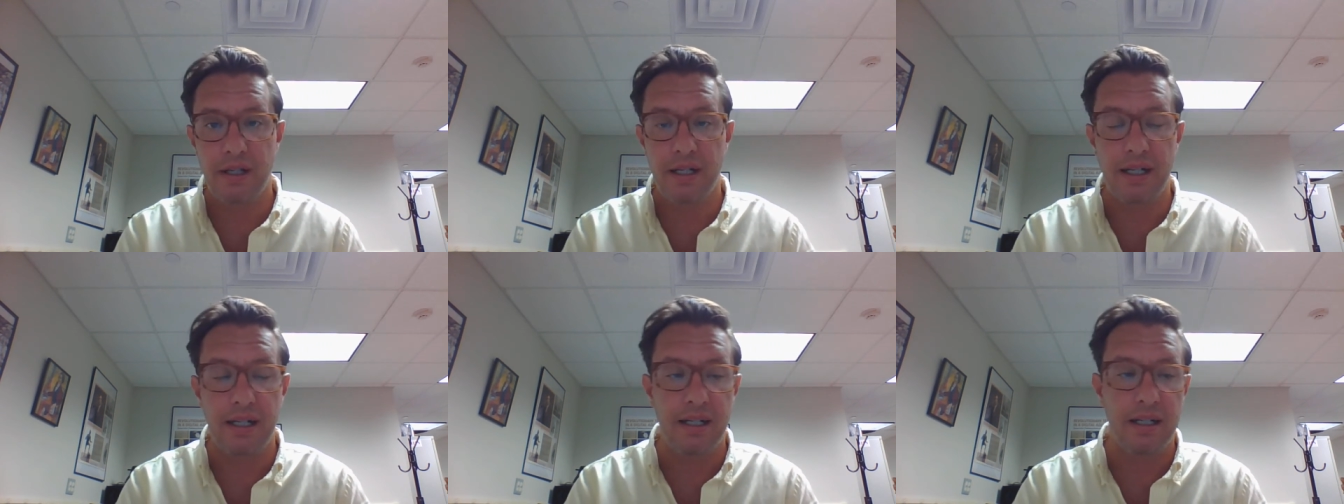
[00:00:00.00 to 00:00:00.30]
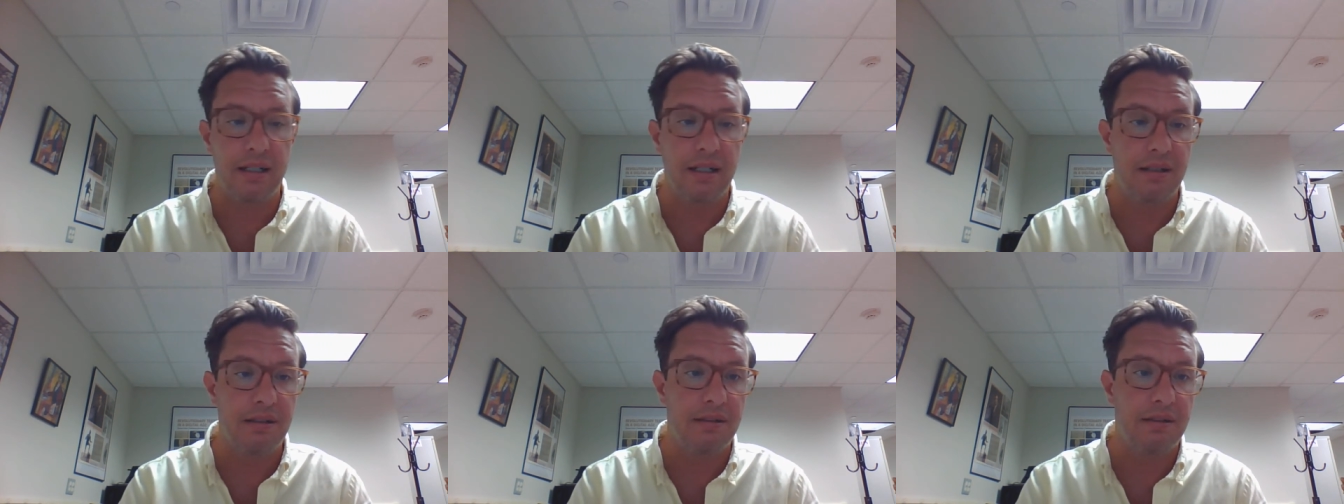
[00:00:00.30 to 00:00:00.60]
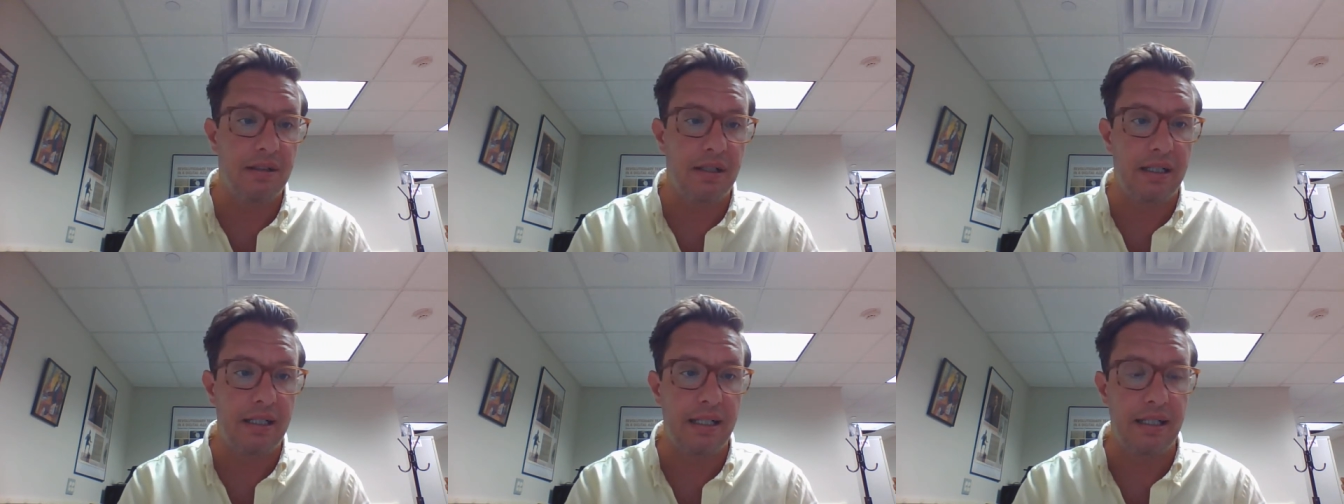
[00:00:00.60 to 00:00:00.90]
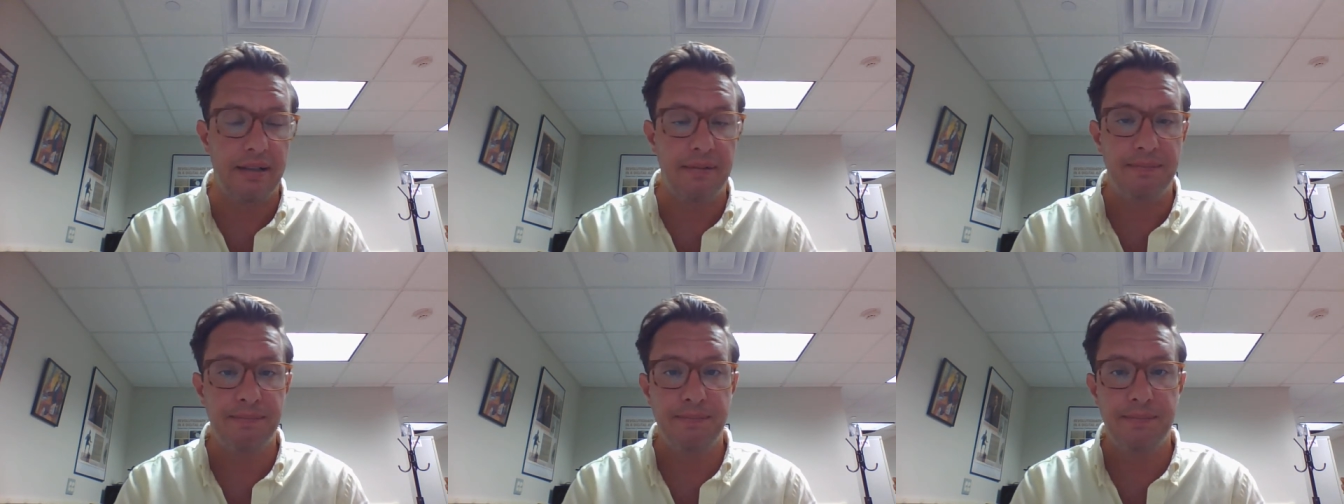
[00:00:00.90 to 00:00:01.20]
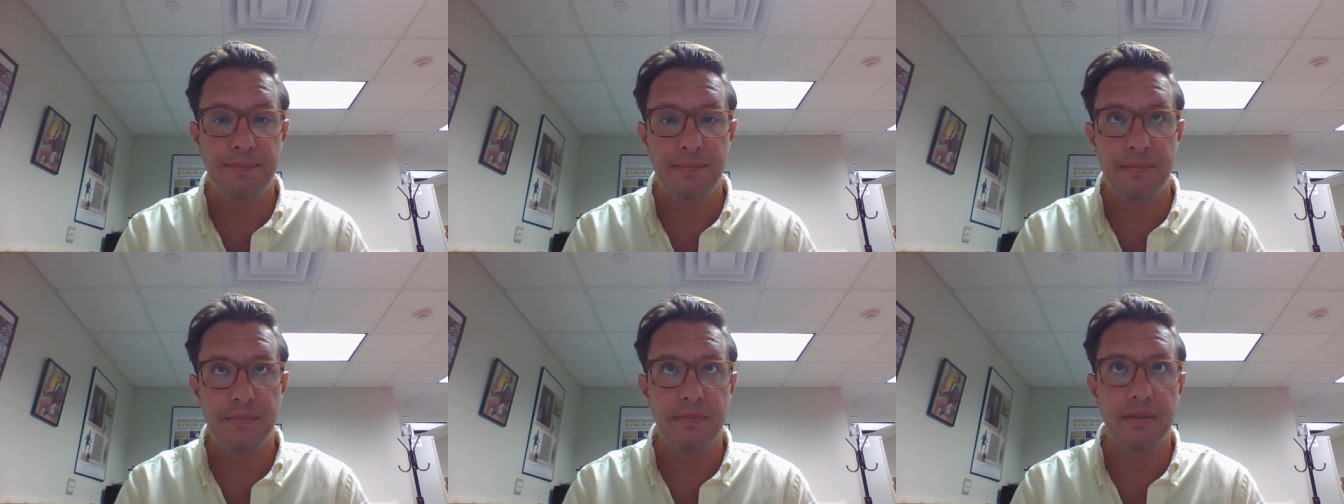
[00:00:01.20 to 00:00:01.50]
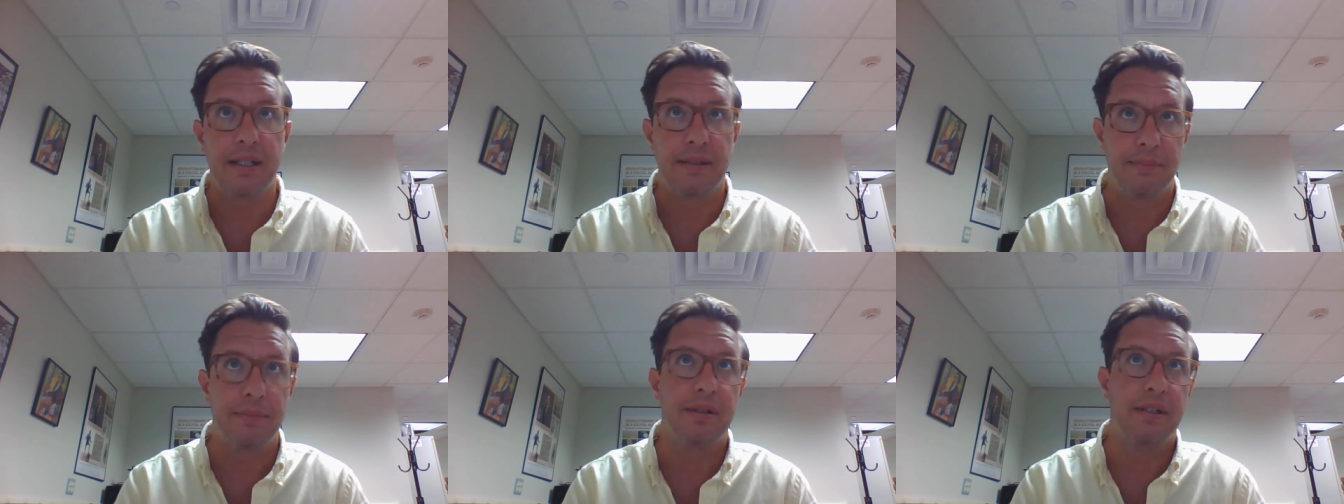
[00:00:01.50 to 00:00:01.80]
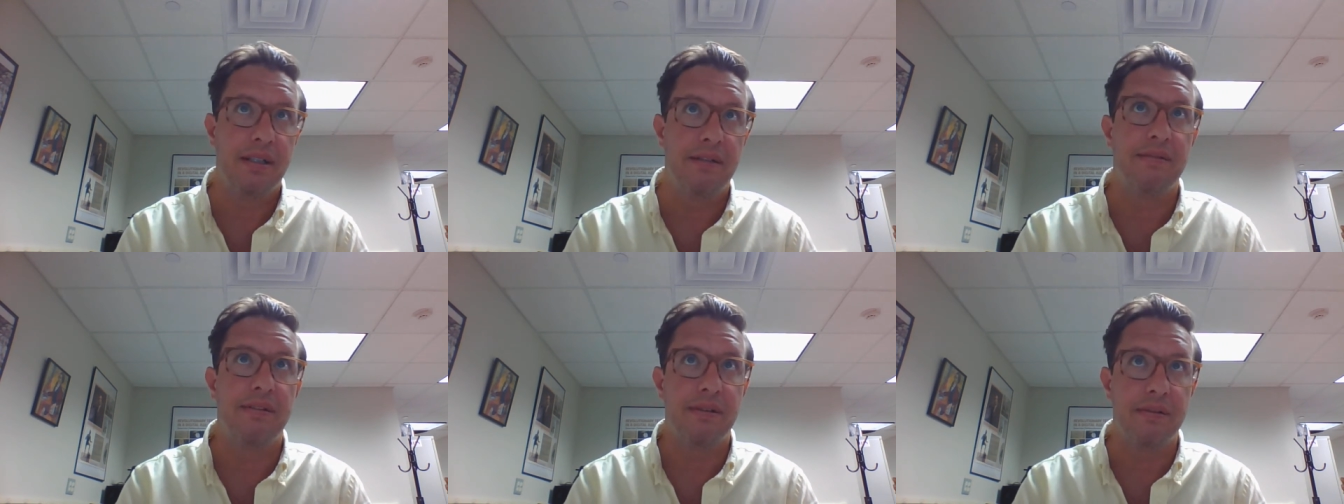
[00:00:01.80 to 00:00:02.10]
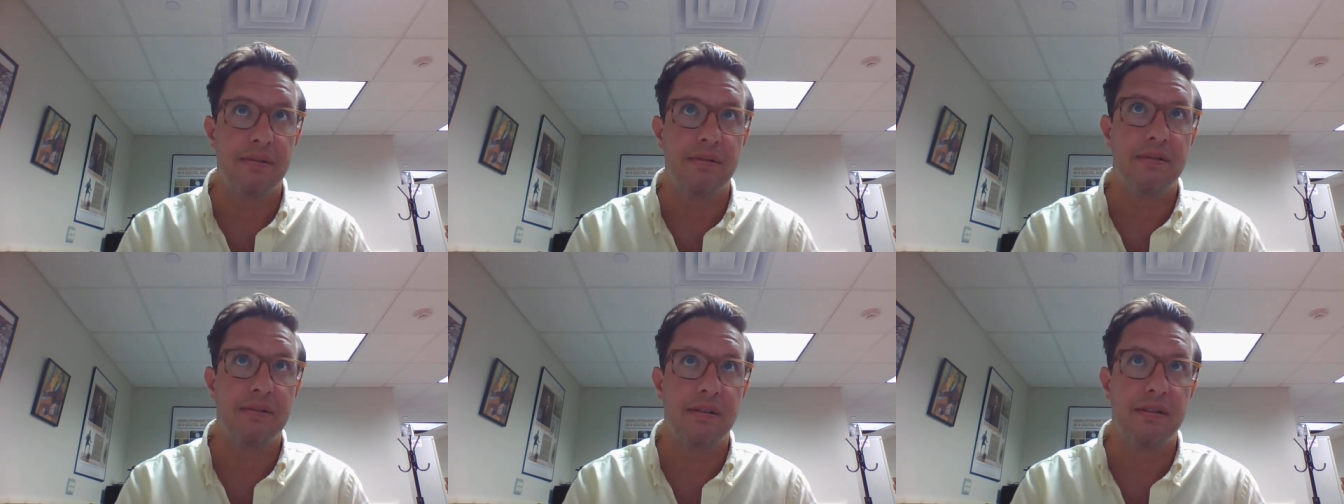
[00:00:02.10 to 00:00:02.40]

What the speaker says: I believe, the